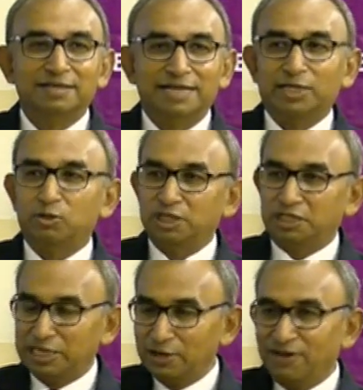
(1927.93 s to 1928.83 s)
he took the
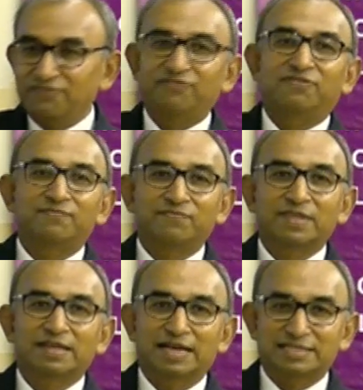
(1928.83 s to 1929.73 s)
T off
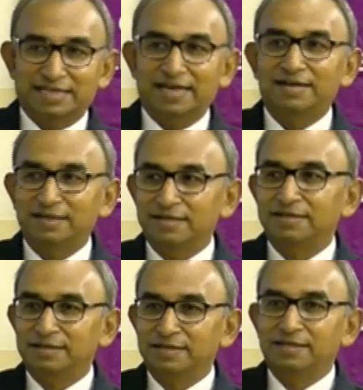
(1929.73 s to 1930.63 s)
and said,
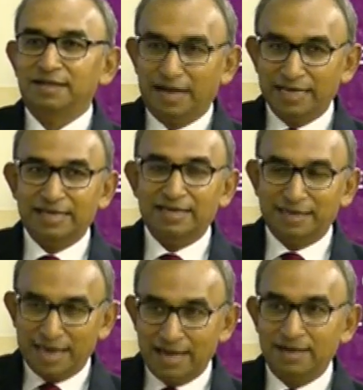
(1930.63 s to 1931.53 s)
I
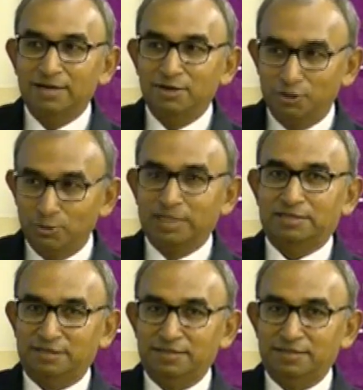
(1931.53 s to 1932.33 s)
can do it.